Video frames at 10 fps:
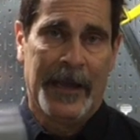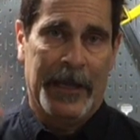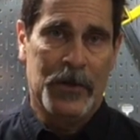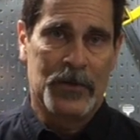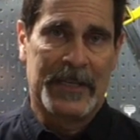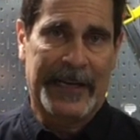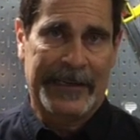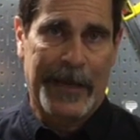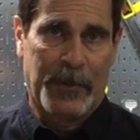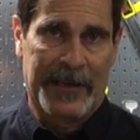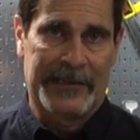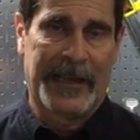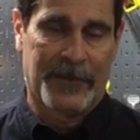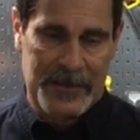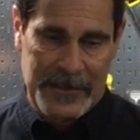He used duct tape on his
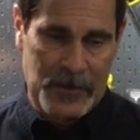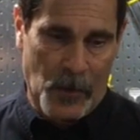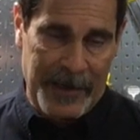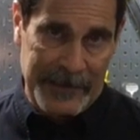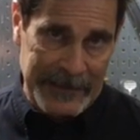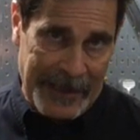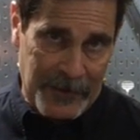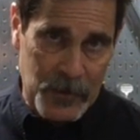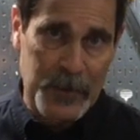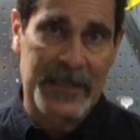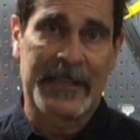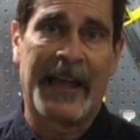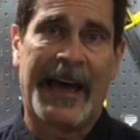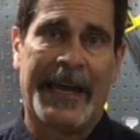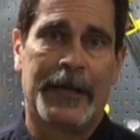leathers so that his leathers would
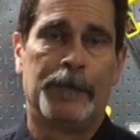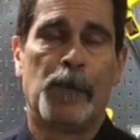slide.